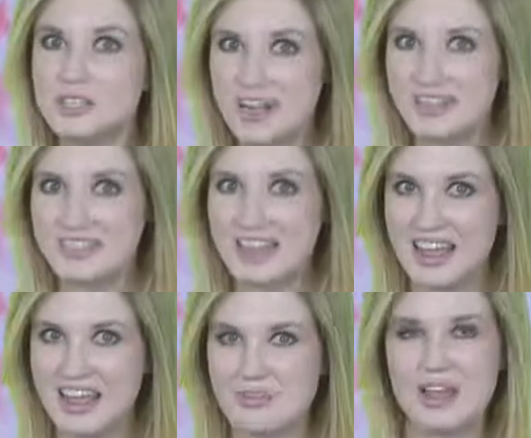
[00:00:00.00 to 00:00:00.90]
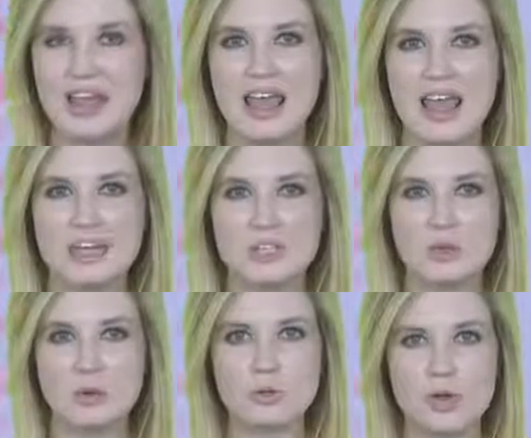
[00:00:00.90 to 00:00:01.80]
Chung's name, as she
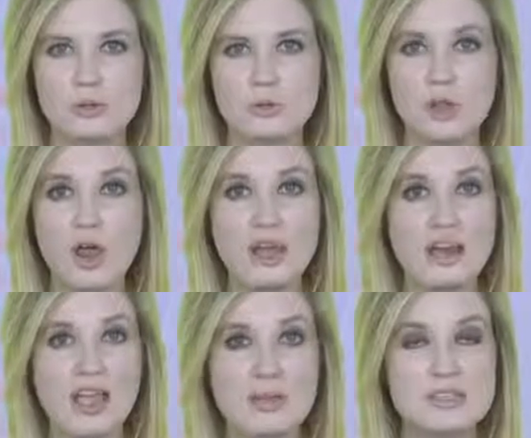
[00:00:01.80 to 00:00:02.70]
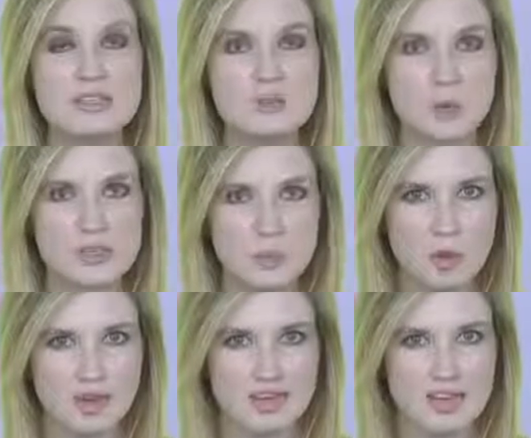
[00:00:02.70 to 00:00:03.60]
portrays Mulan on ABC's Once
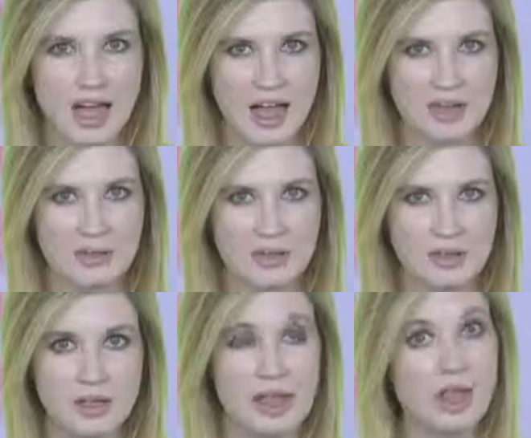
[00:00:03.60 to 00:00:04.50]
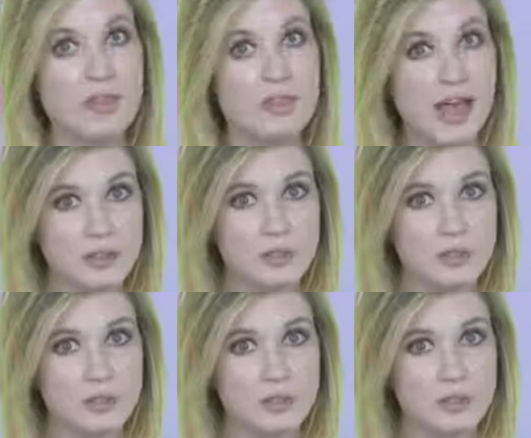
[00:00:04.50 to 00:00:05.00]
Upon a Time. That